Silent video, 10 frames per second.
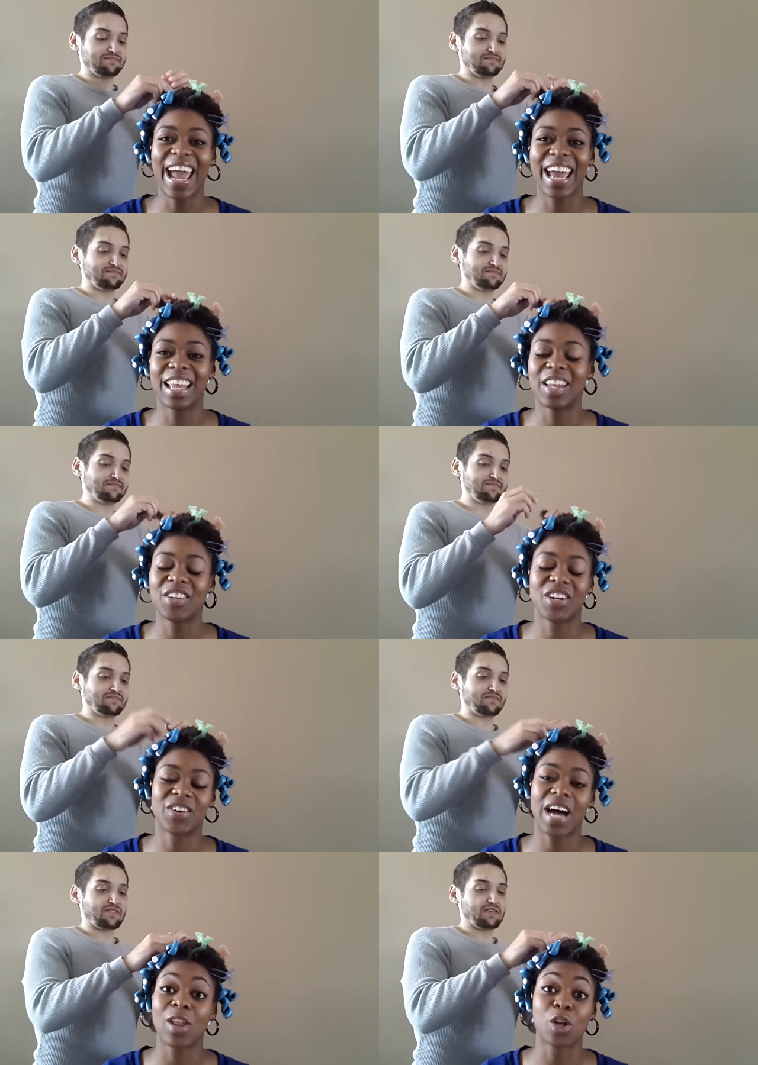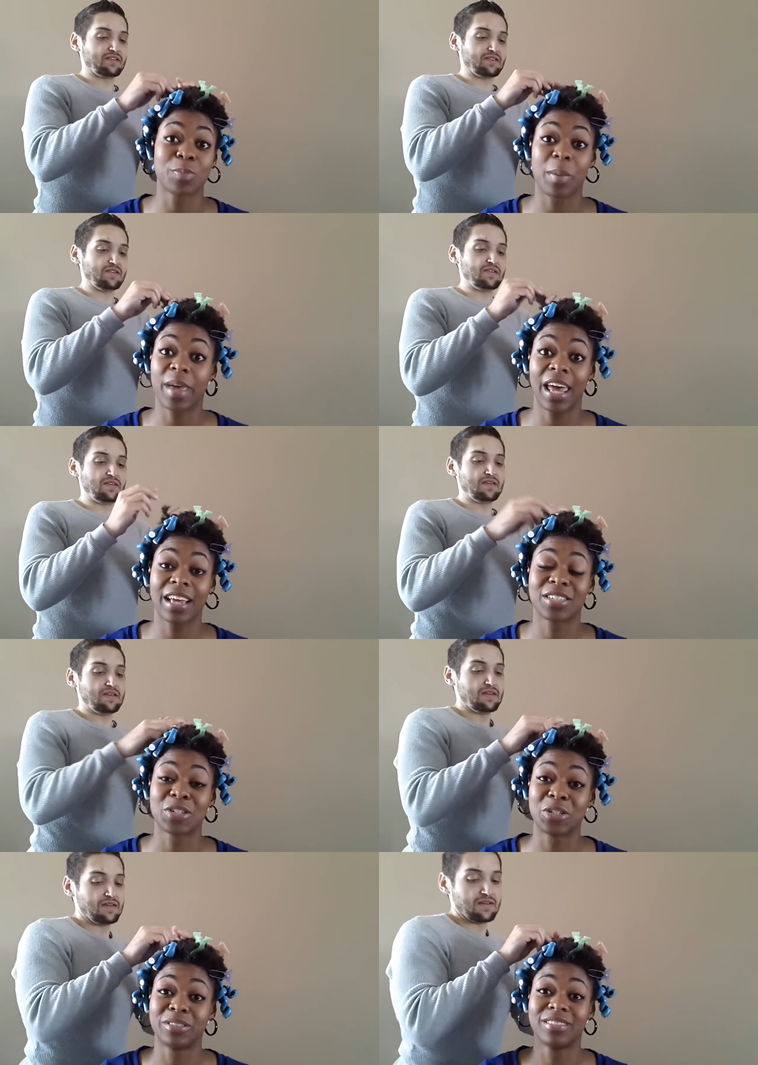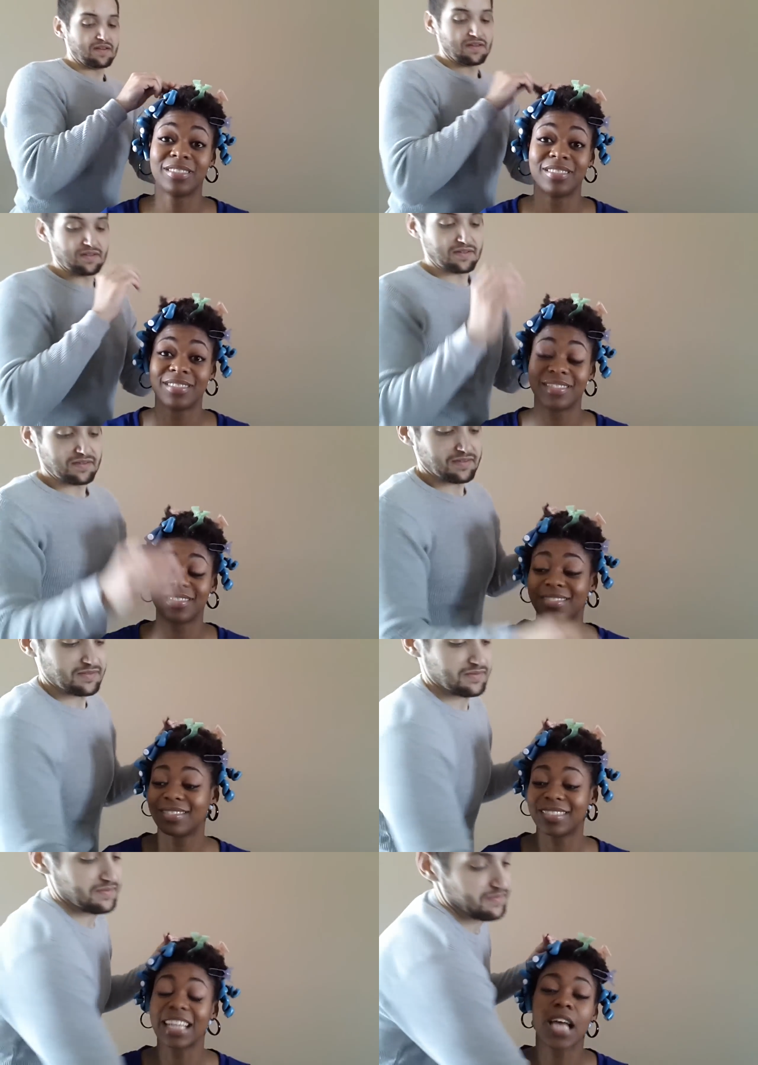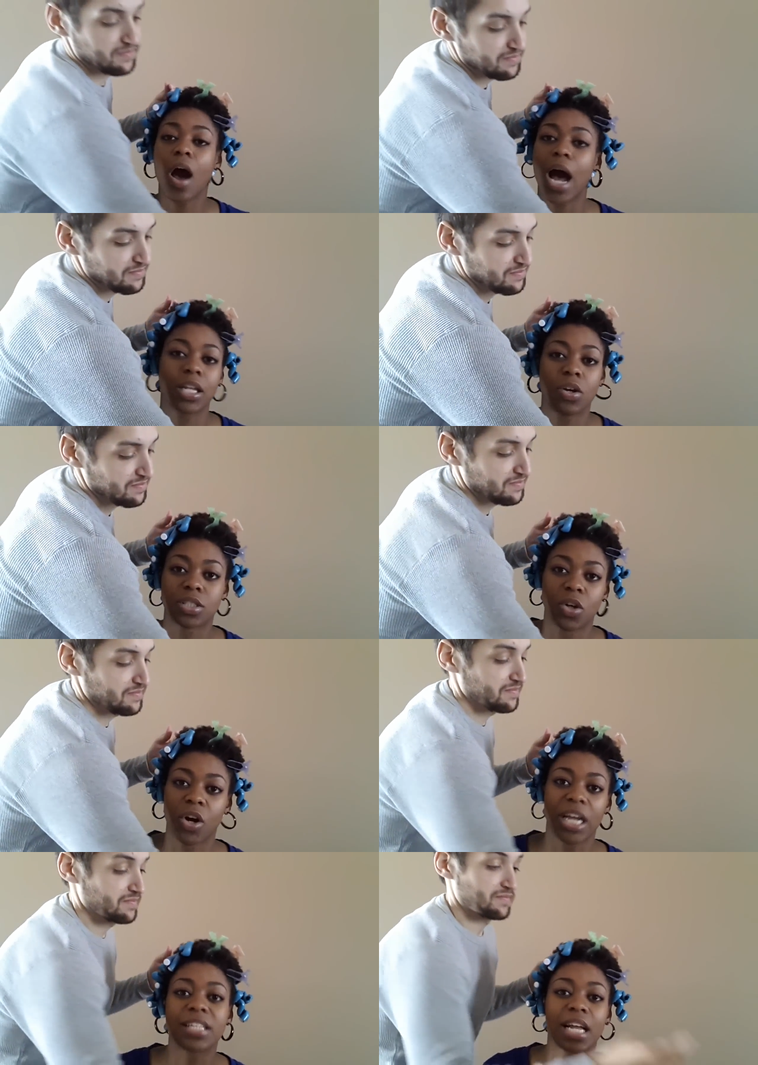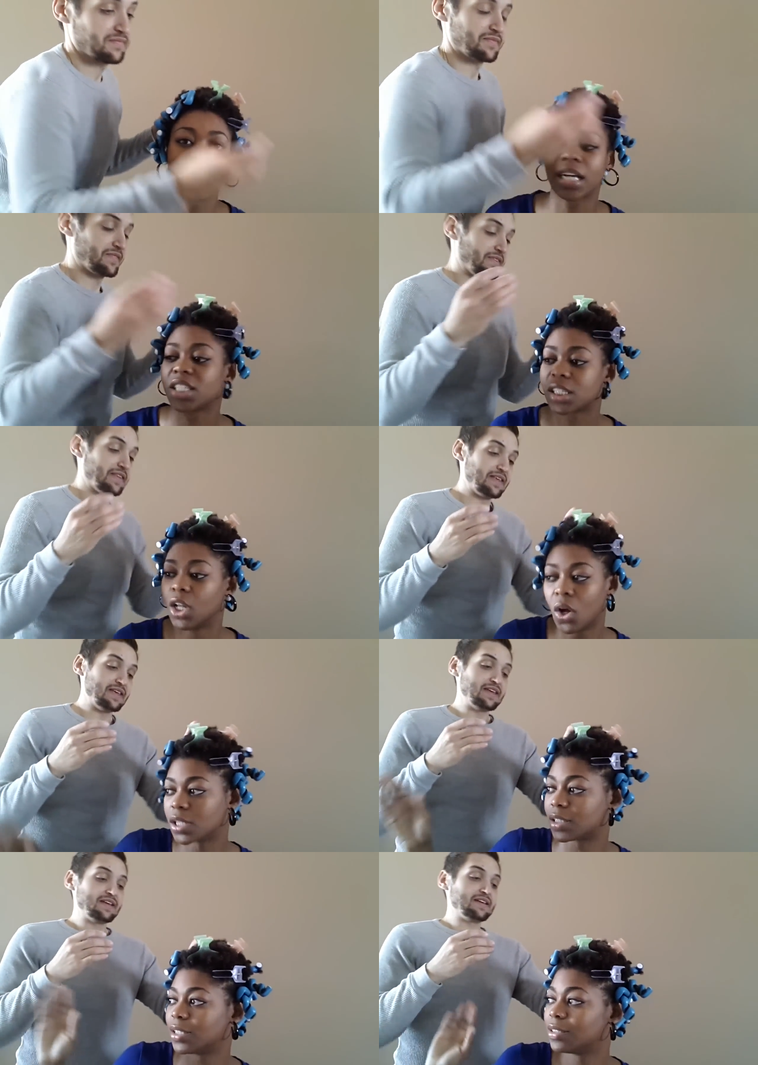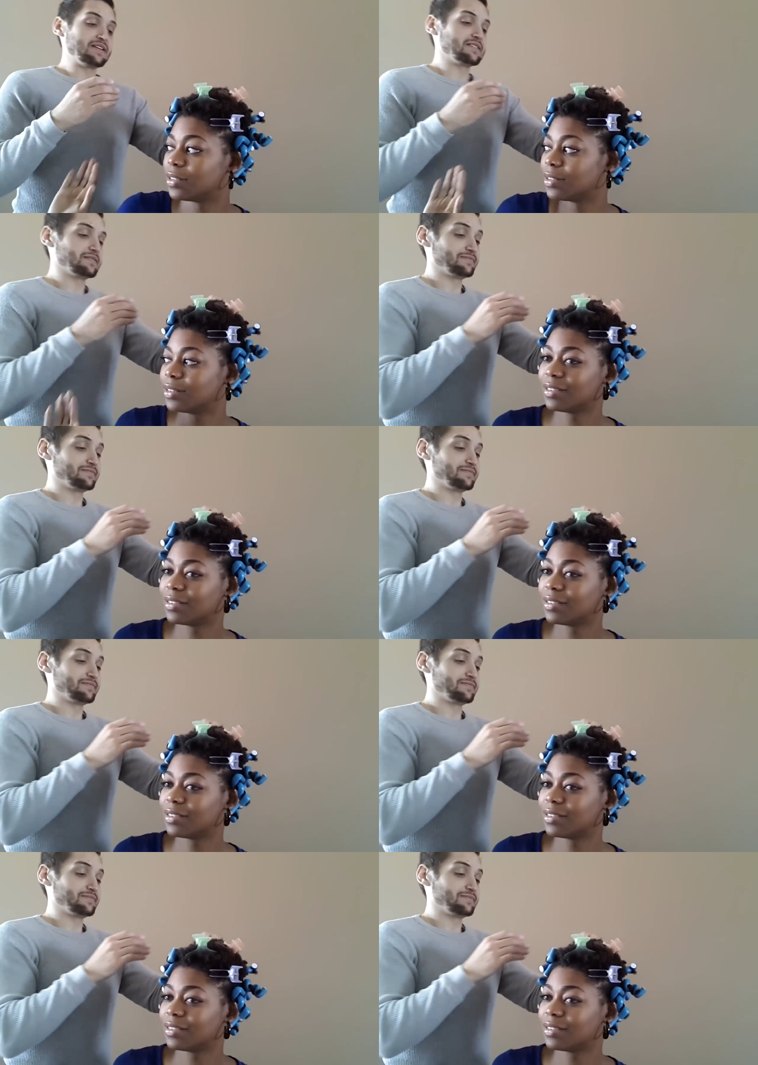Speaker 1: and, you know, I lost my bag. So that's how I lost the heart. It's not like I just lost it.